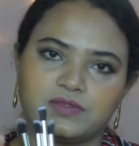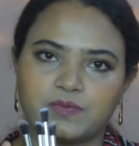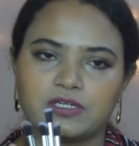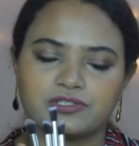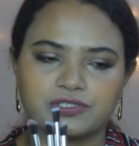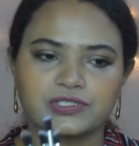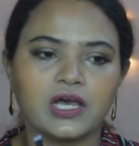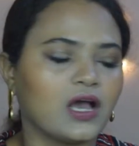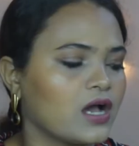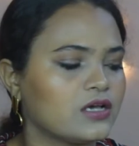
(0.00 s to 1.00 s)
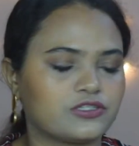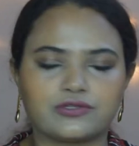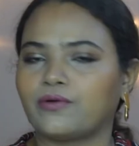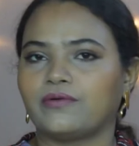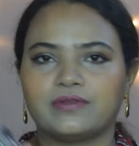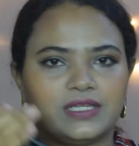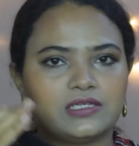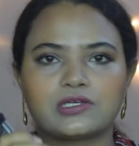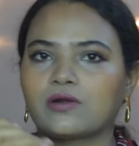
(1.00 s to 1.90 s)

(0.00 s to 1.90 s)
brushes. So these are